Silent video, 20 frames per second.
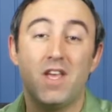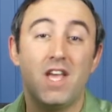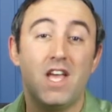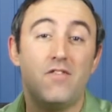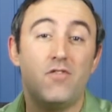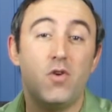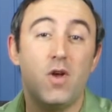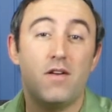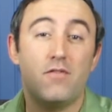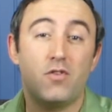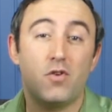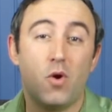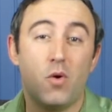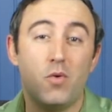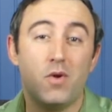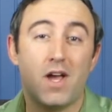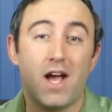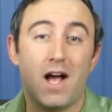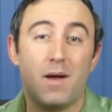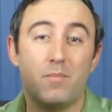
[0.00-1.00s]
If you have your
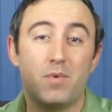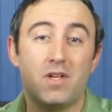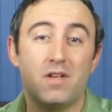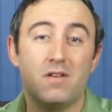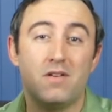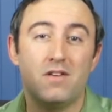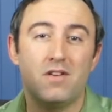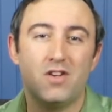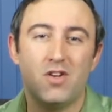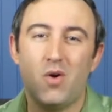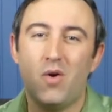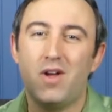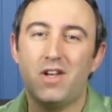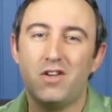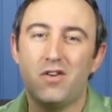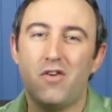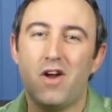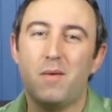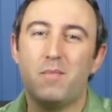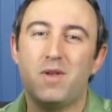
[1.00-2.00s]
own copy, go ahead
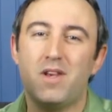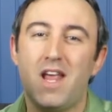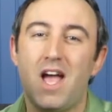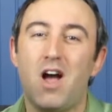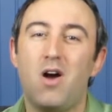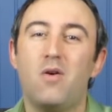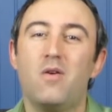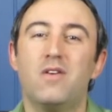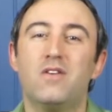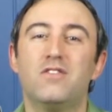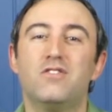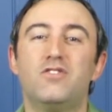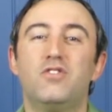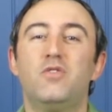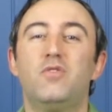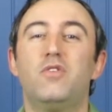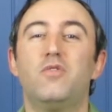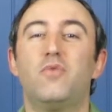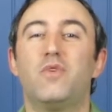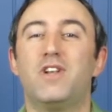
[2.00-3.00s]
and grab it now so
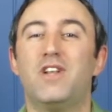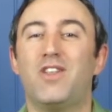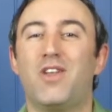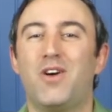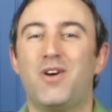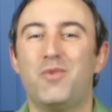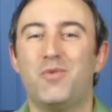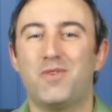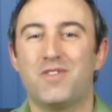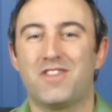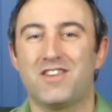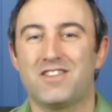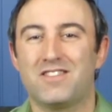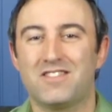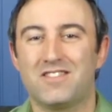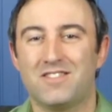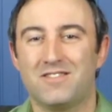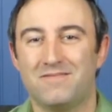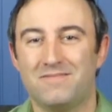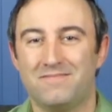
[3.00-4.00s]
you can read along with
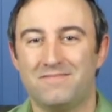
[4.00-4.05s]
us.